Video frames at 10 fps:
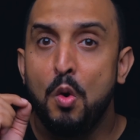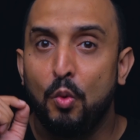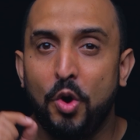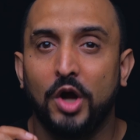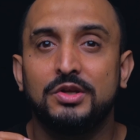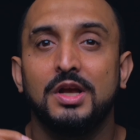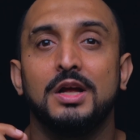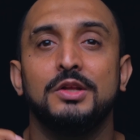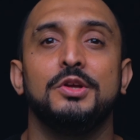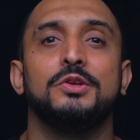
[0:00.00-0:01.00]
Watch
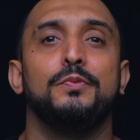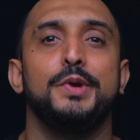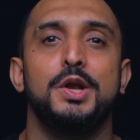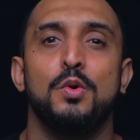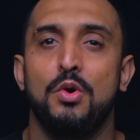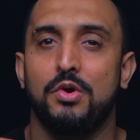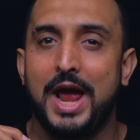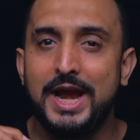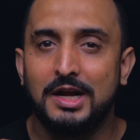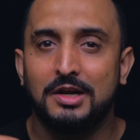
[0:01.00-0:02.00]
this video
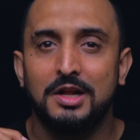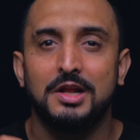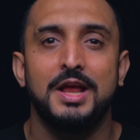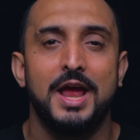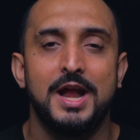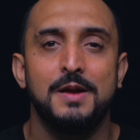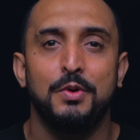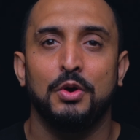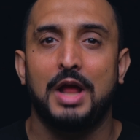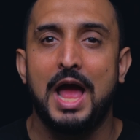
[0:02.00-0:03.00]
right till the end
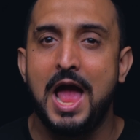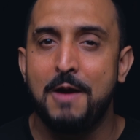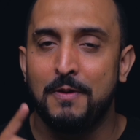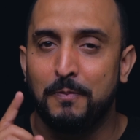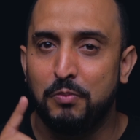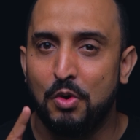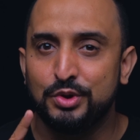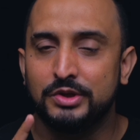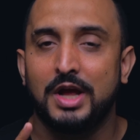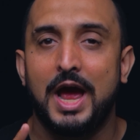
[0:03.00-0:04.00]
because I have a
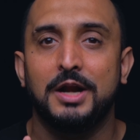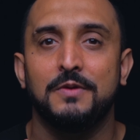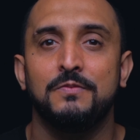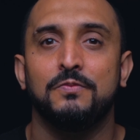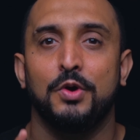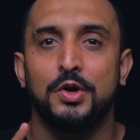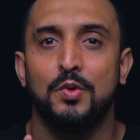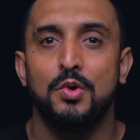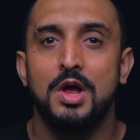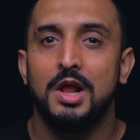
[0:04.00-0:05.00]
bonus item for
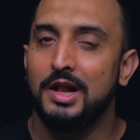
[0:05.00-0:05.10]
you.